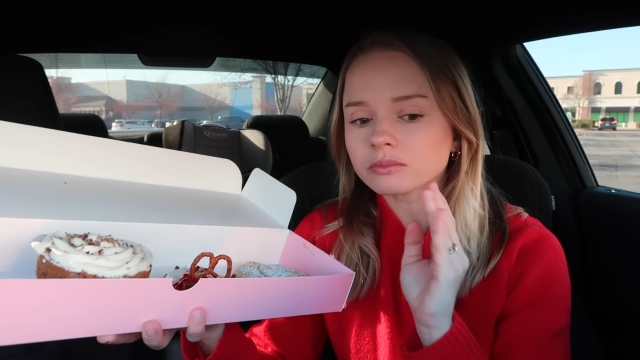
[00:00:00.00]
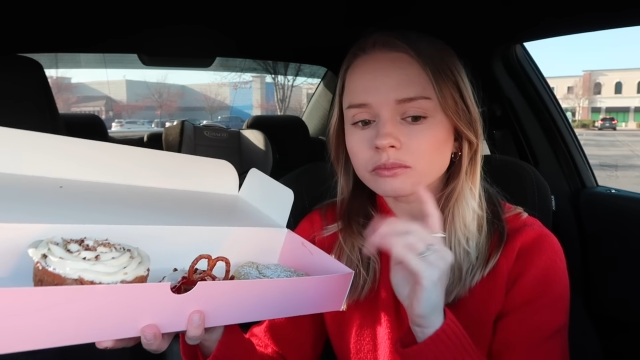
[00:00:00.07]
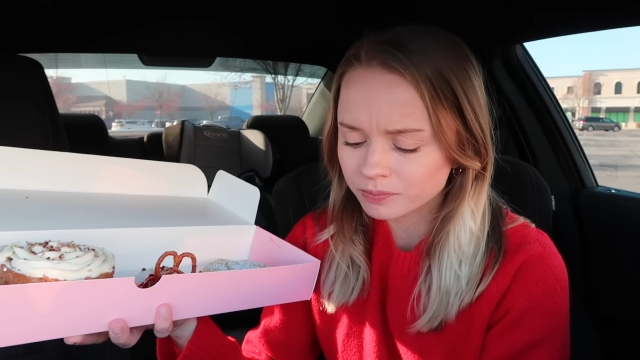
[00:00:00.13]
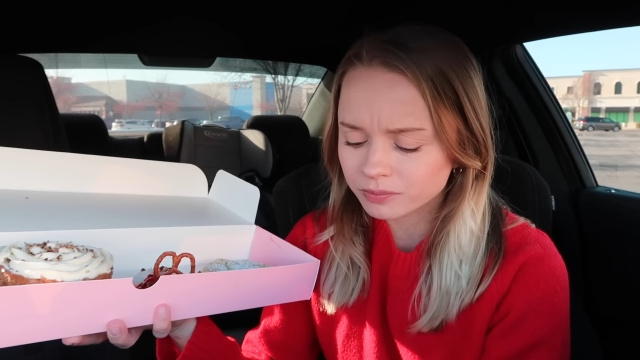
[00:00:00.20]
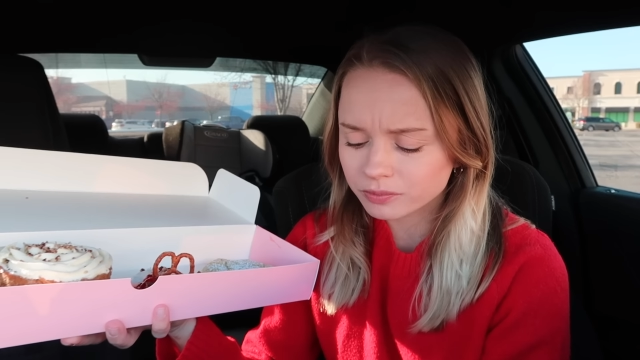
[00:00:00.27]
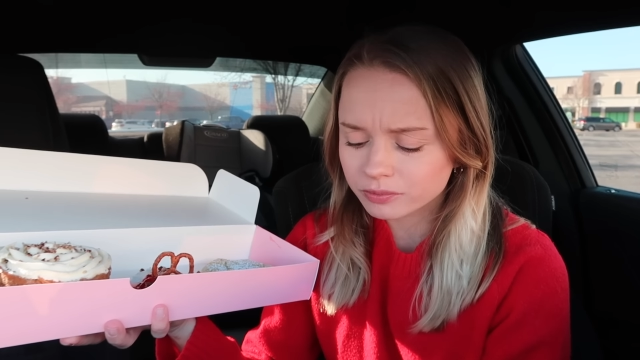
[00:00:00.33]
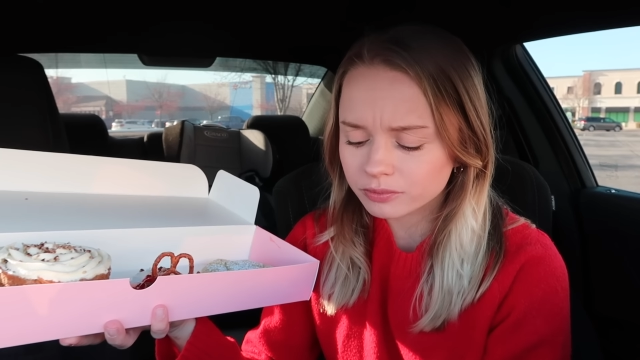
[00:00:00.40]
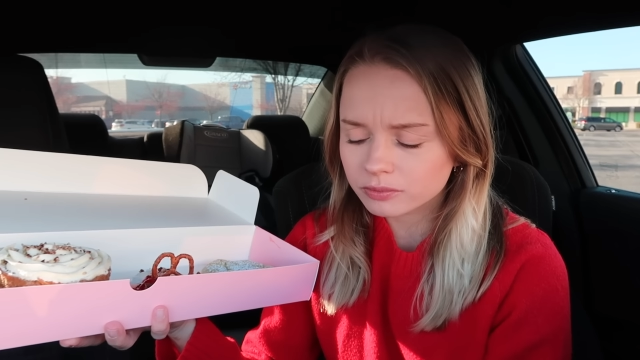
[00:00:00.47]
I
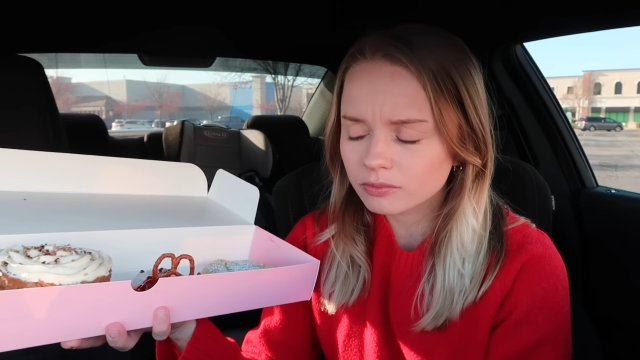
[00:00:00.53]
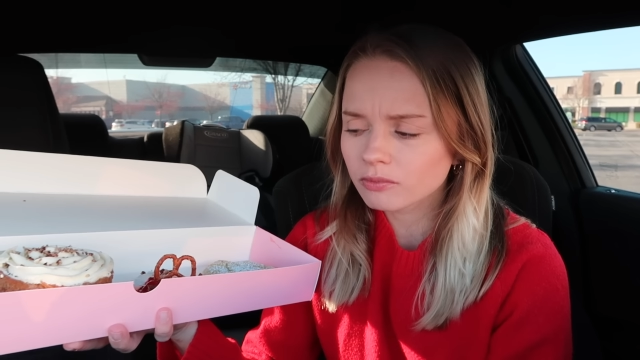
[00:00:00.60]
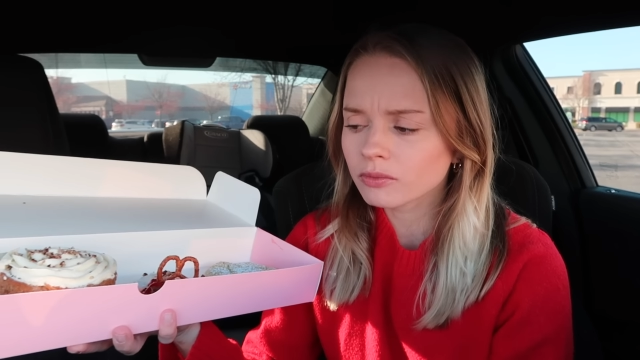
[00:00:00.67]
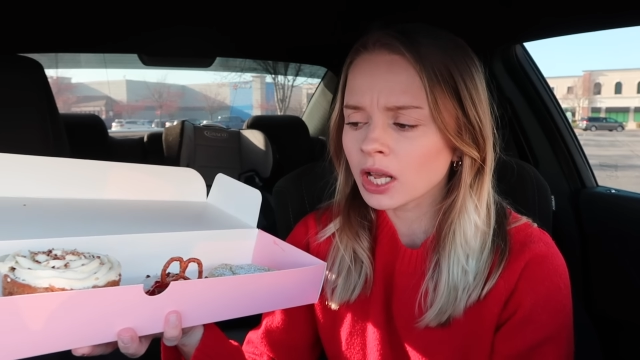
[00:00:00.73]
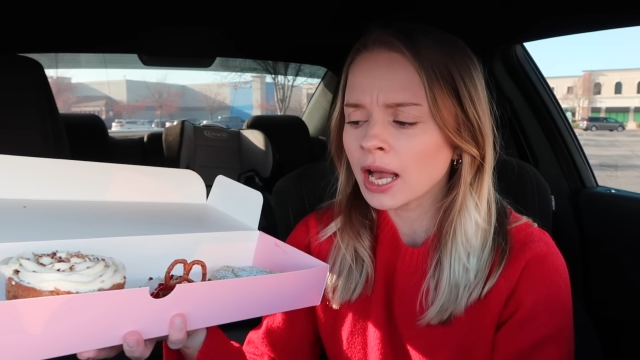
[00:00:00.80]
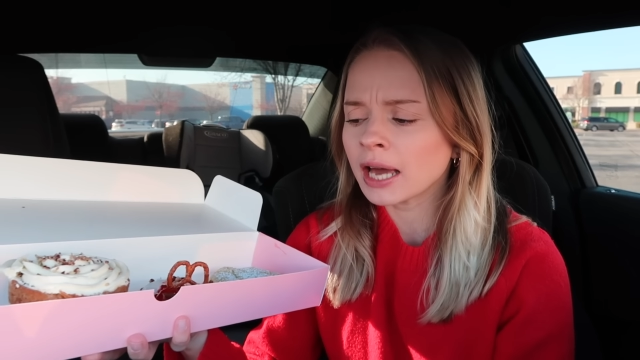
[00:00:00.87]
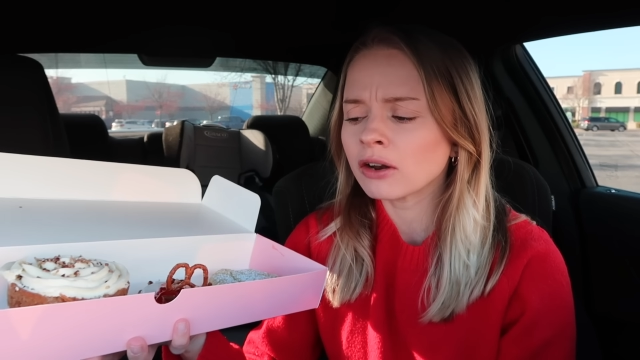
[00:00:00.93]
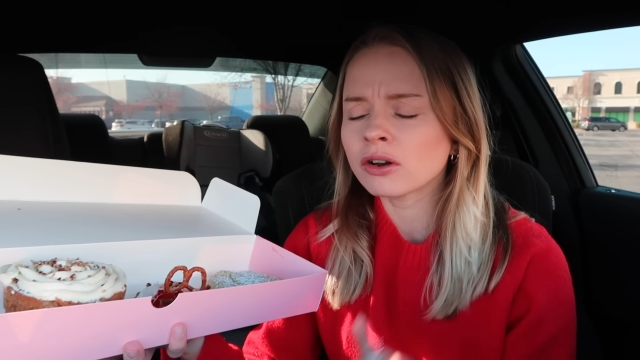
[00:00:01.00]

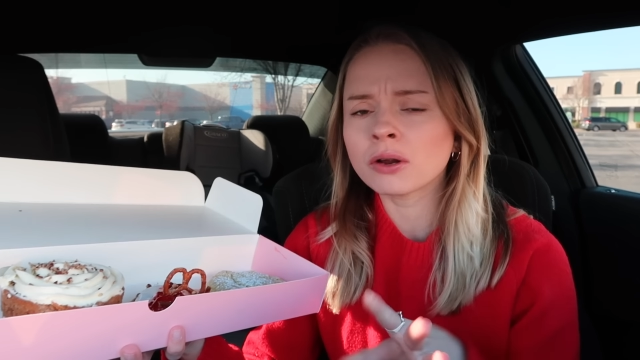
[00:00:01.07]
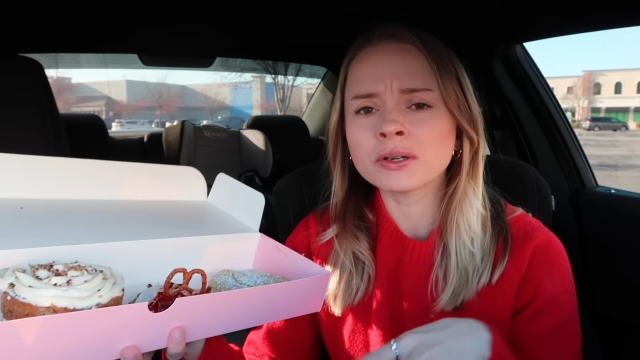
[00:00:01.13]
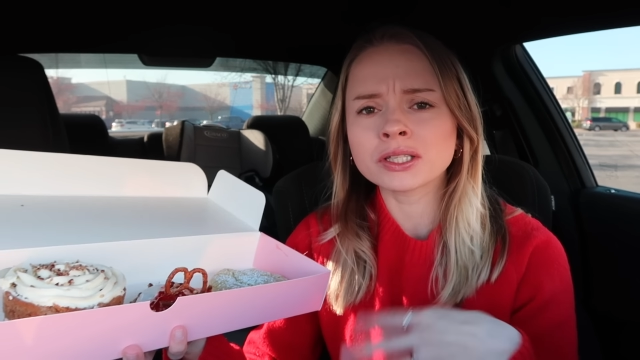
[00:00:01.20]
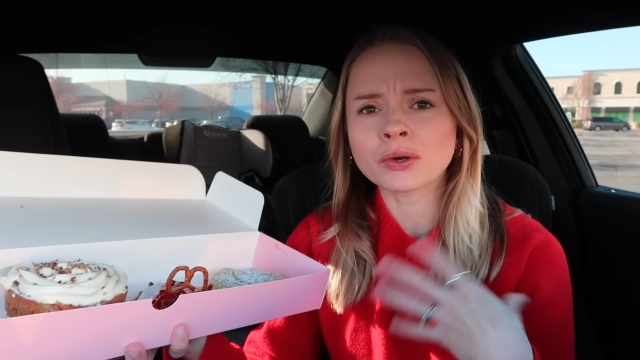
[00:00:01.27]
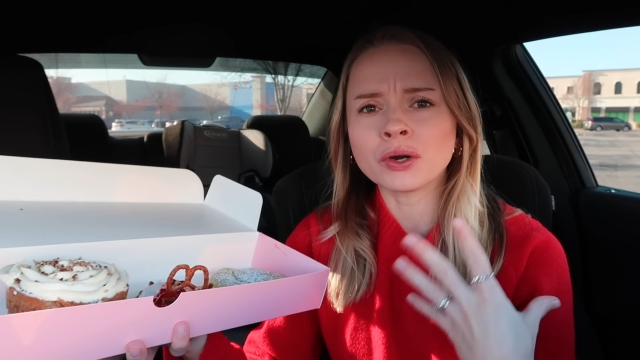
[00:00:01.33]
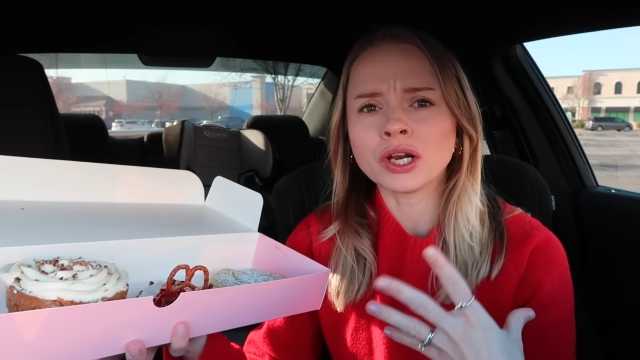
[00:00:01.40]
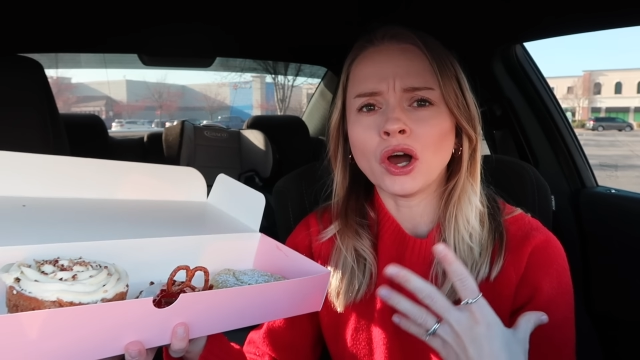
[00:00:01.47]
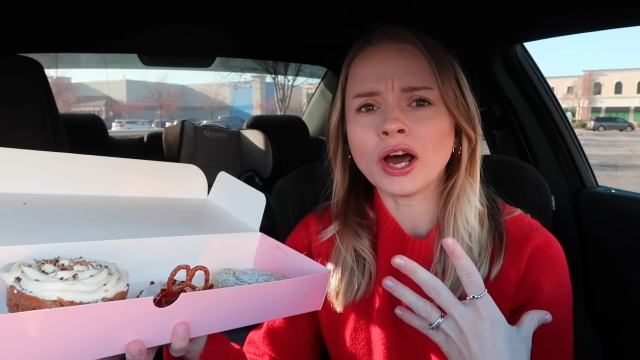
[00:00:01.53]
don't know what's
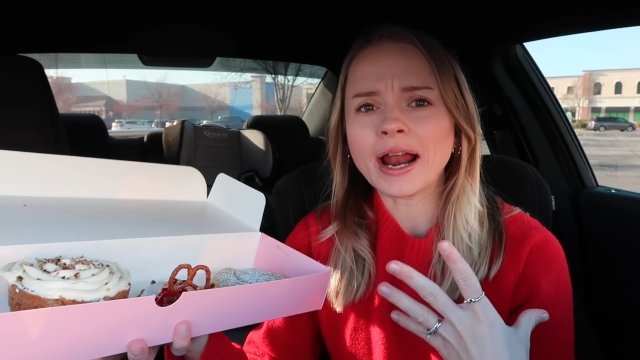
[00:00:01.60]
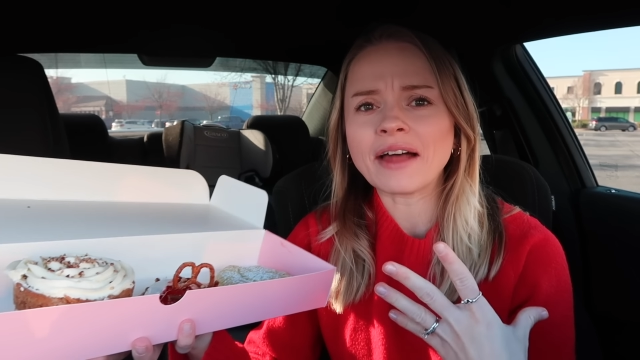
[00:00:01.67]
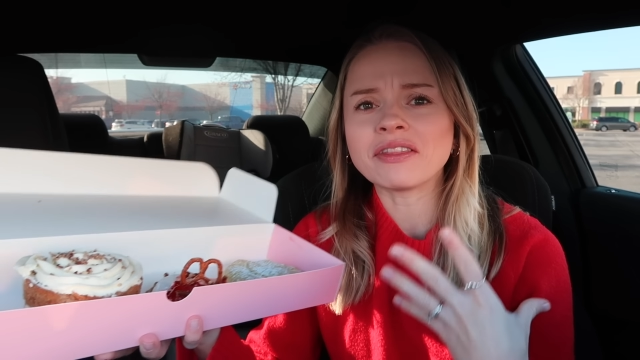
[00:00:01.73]
going on.